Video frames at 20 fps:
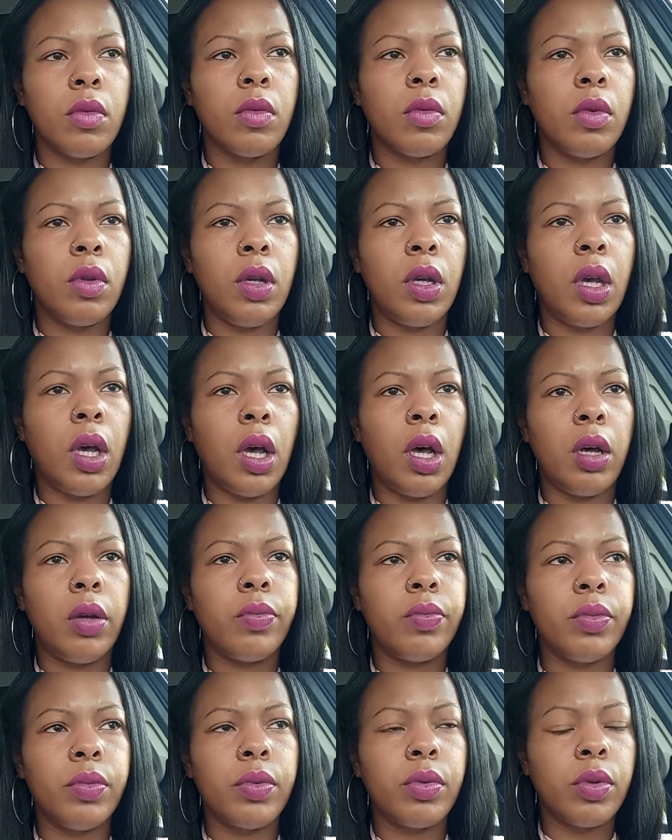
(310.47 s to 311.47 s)
Yeah.
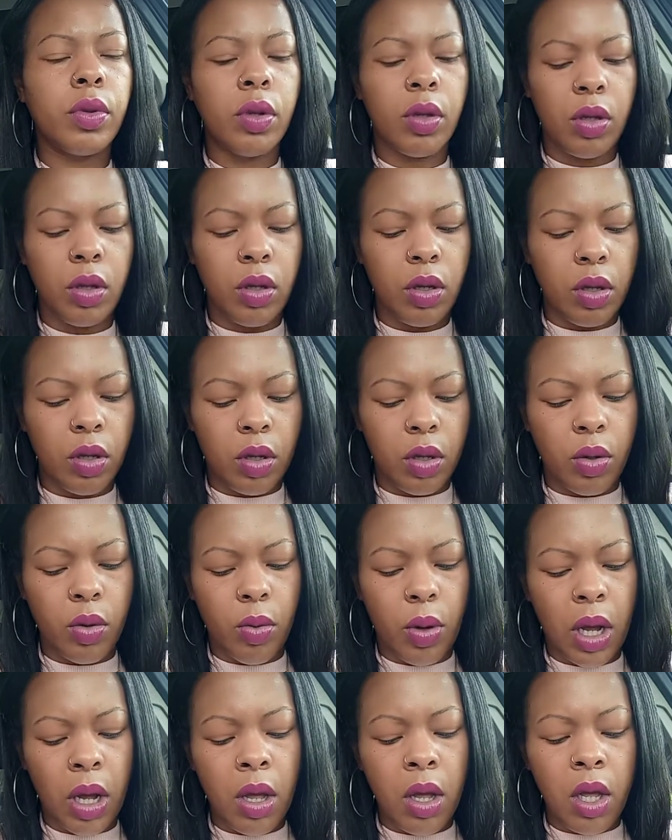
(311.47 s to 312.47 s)

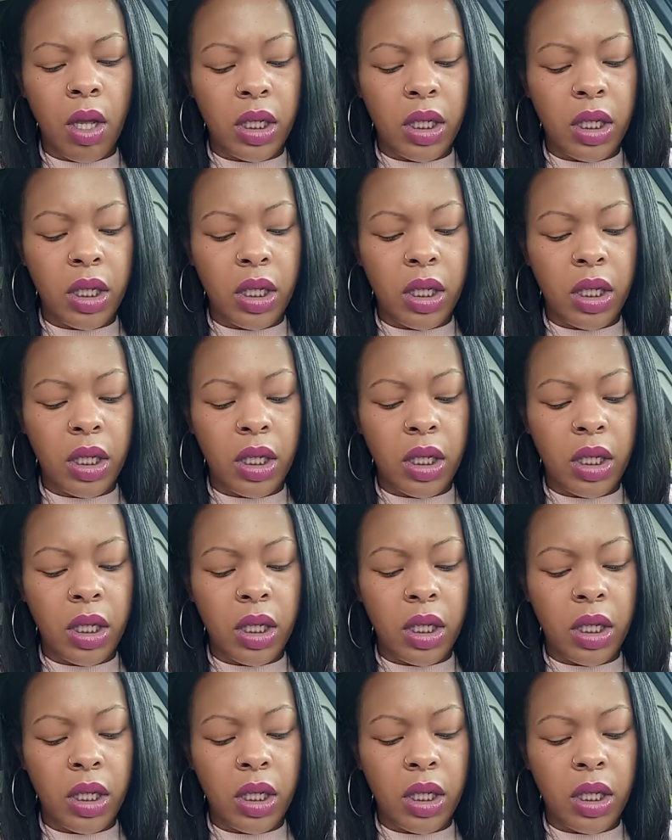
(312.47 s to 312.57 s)
Wow.